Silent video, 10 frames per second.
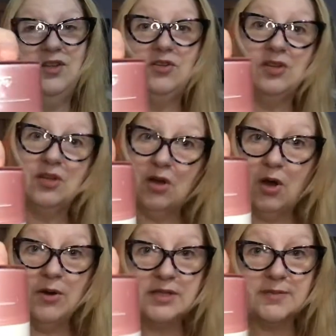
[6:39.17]
And you think,
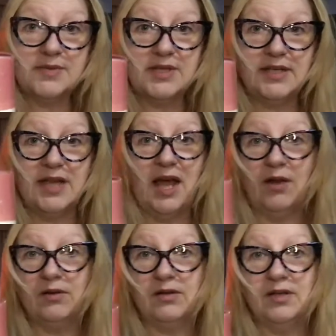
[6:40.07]
oh, it's upside
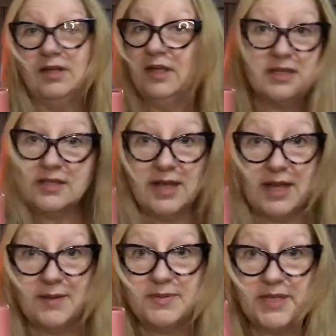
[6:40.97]
down. It's
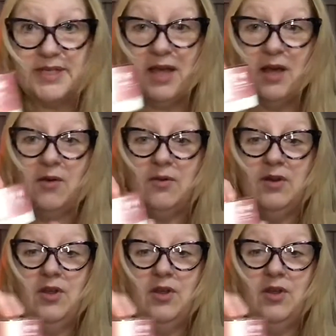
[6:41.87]
not upside down.